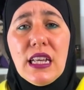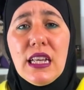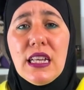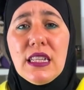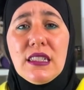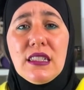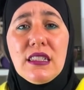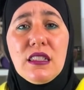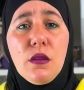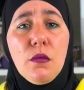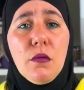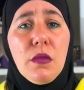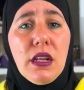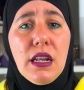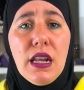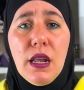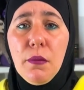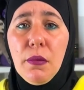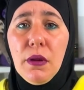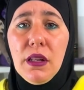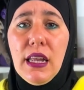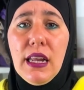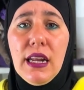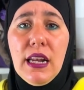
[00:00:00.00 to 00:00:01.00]
easy to
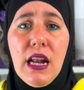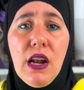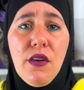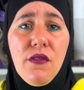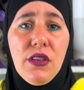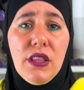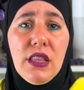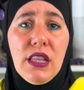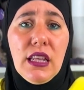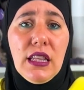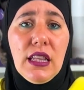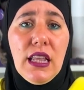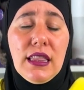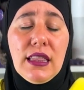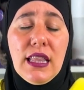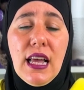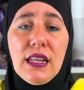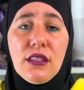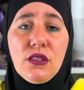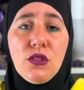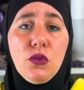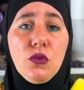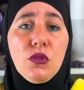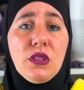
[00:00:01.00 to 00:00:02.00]
manipulate and everything like
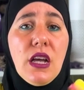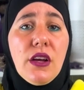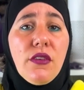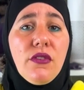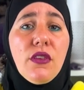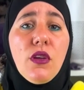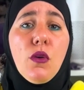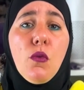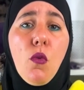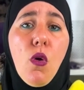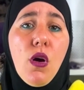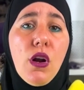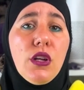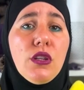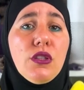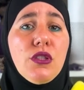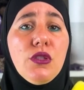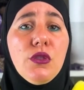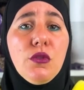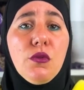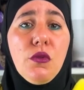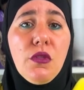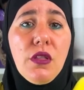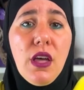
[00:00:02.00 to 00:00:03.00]
that. So you definitely want
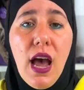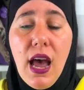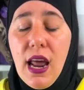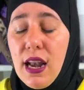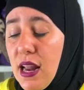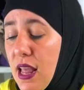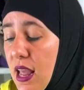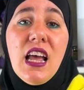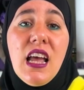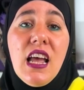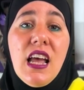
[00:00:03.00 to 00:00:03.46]
to do that.